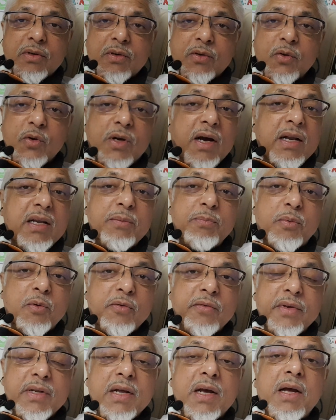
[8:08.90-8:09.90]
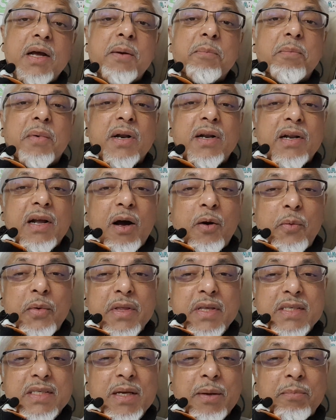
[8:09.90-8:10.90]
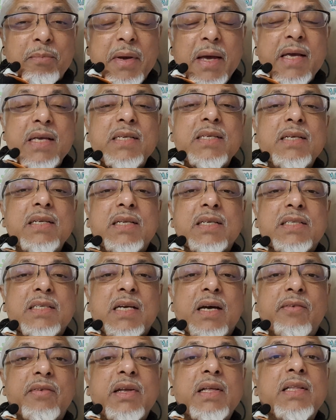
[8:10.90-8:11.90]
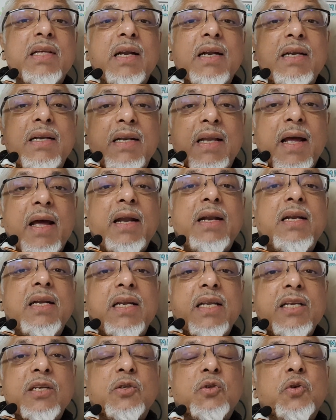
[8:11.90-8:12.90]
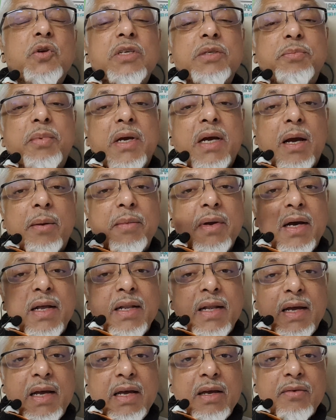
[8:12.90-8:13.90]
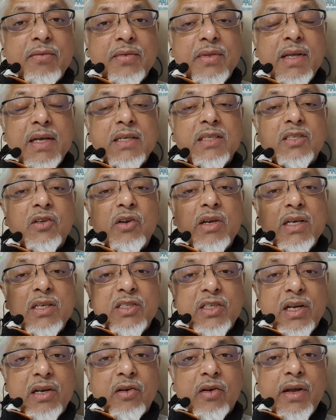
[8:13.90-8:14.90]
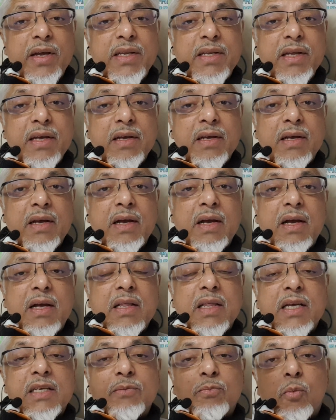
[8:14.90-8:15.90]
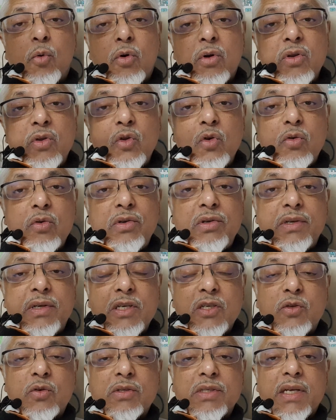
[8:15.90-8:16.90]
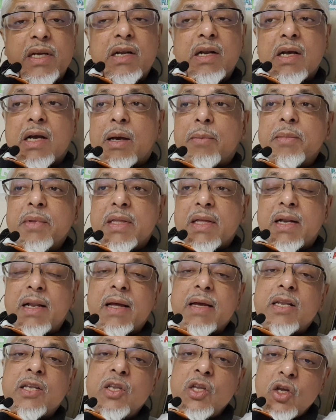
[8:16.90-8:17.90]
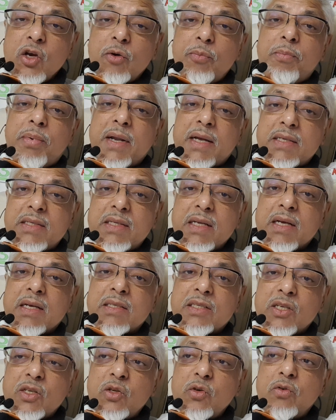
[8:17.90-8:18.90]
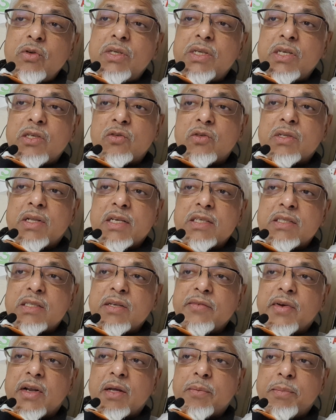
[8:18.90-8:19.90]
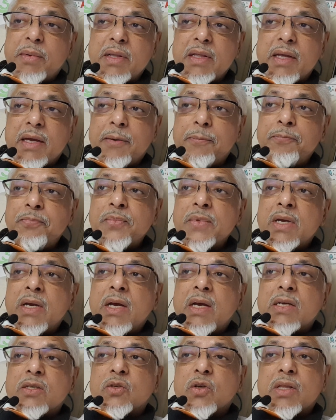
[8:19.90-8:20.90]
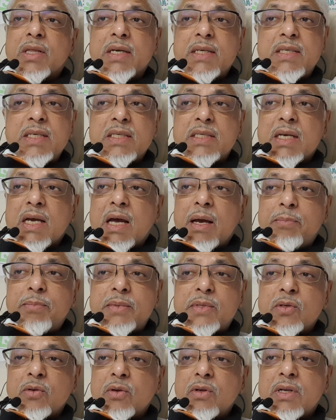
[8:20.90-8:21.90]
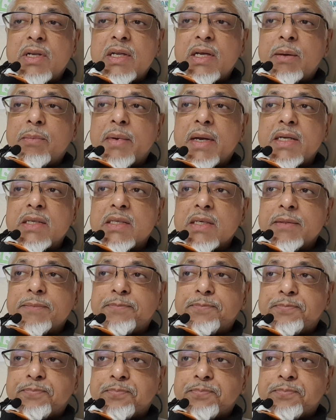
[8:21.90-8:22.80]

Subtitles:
You can't improve it. But now with this amazing discovery that dead tissue is becoming alive, it's regenerating. There's more new tissues that are coming there, like neoplastic. It's a new tissue that's developing there. So this is absolutely amazing.